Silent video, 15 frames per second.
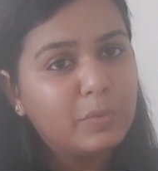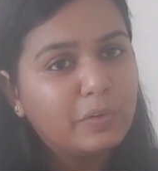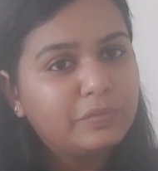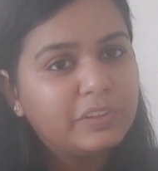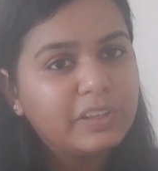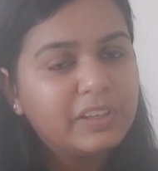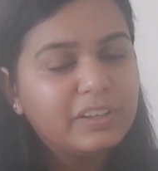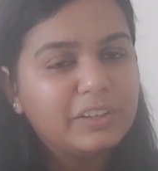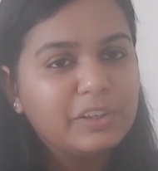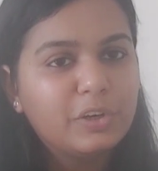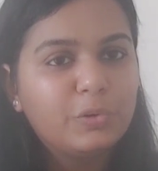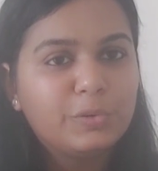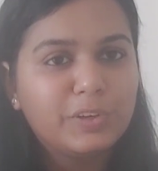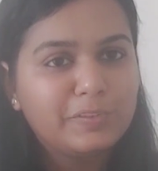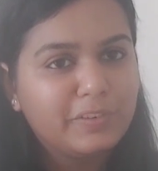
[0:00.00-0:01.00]
of the year
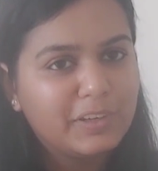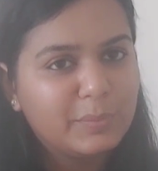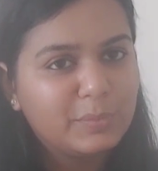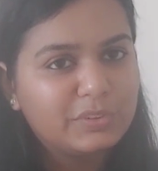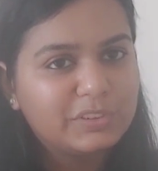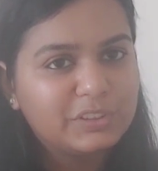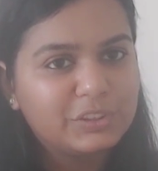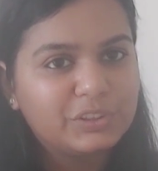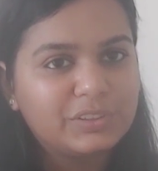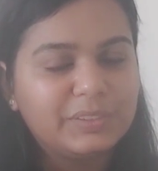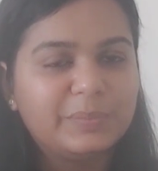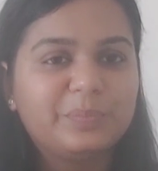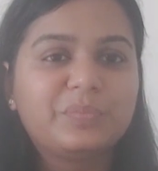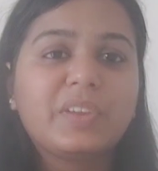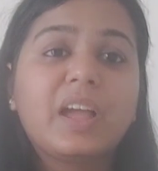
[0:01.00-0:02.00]
you're looking for a
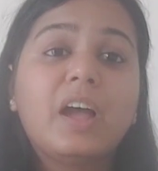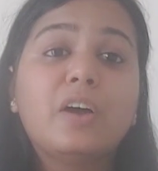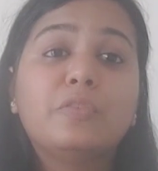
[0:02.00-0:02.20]
position,